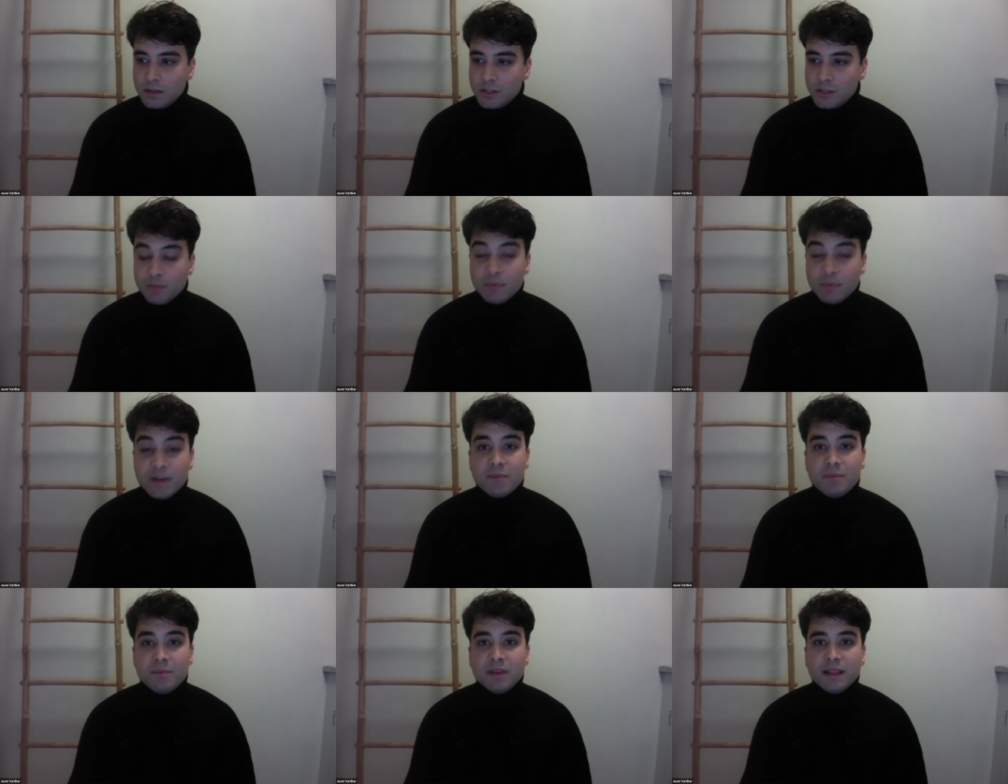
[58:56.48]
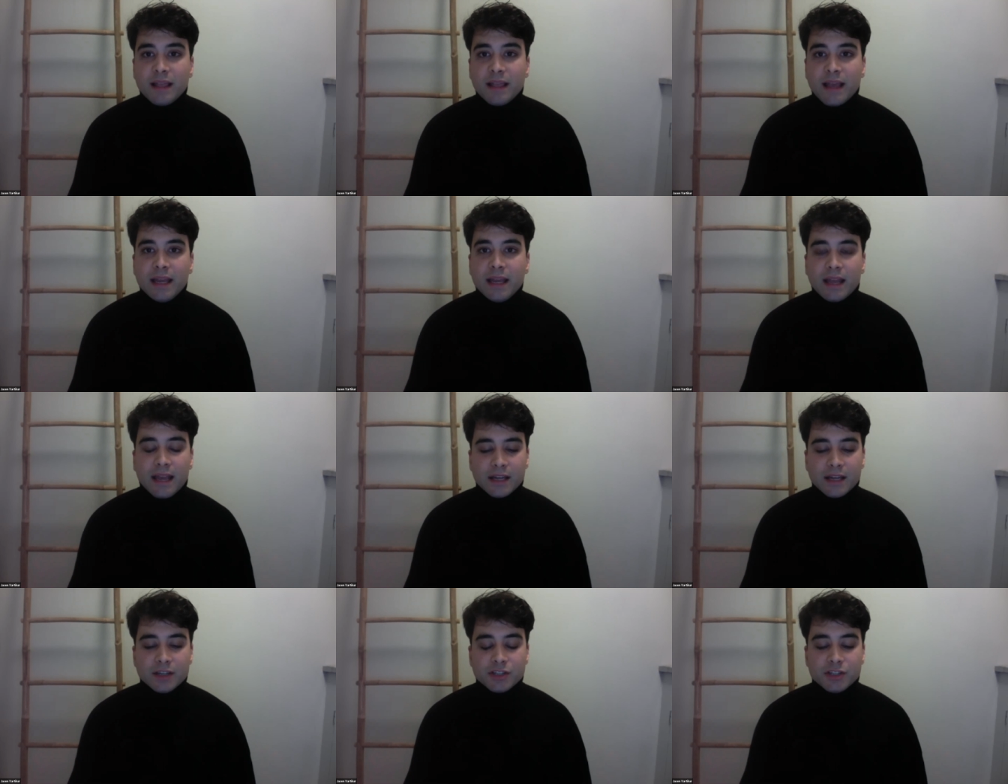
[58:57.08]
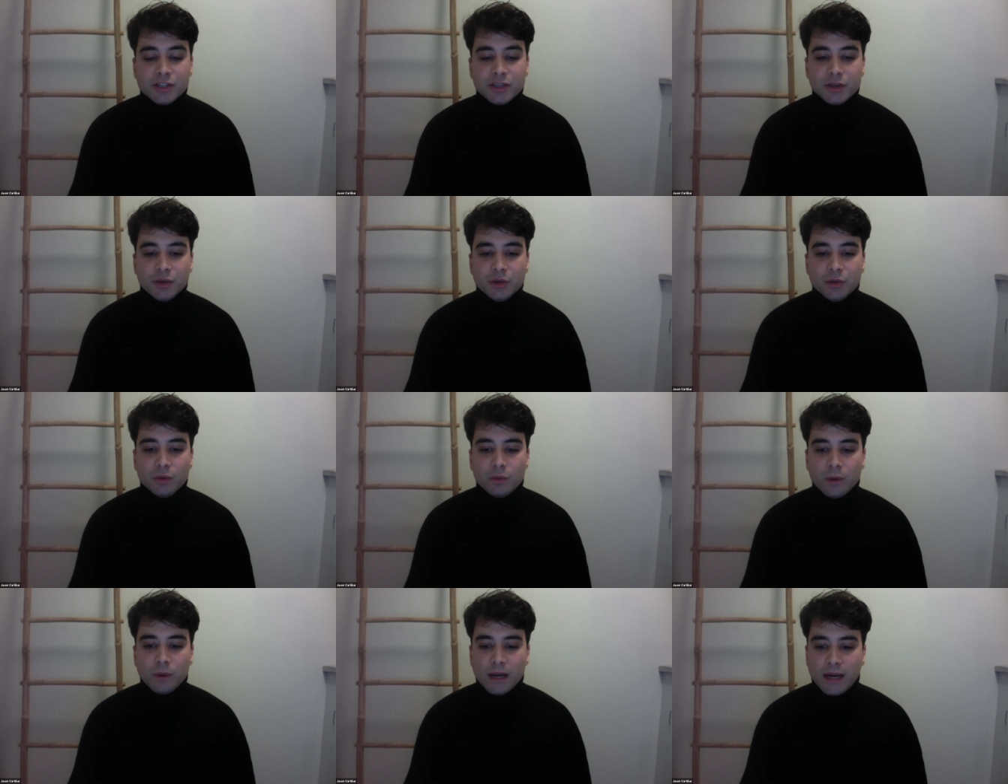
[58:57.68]
to manipulate and
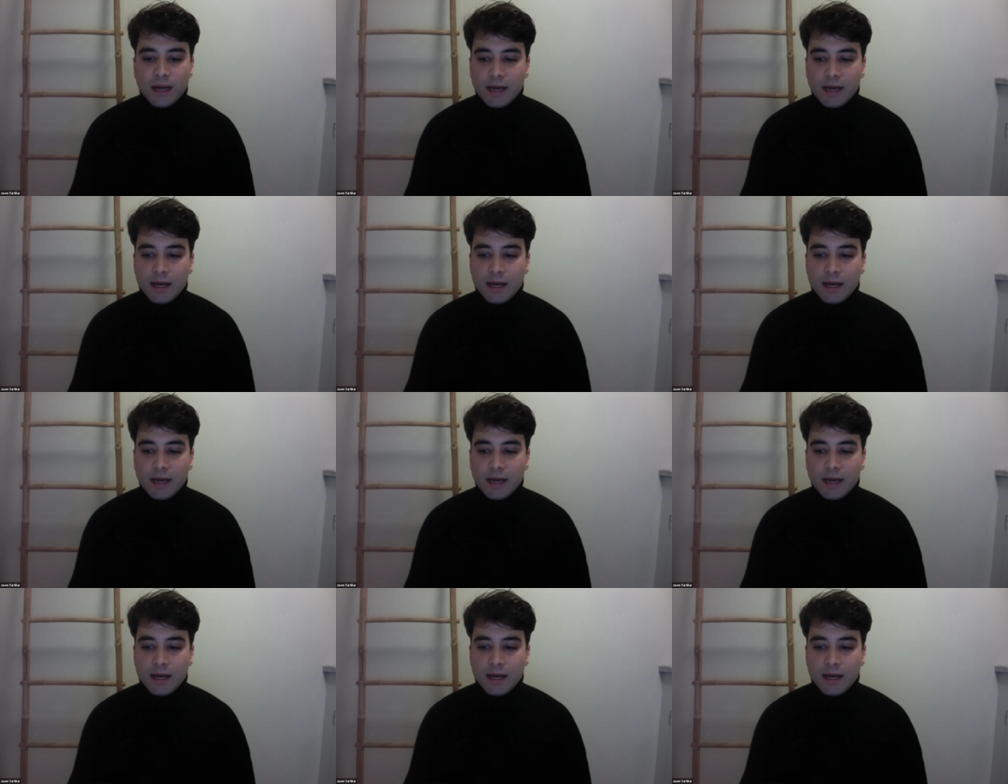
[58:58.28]
to,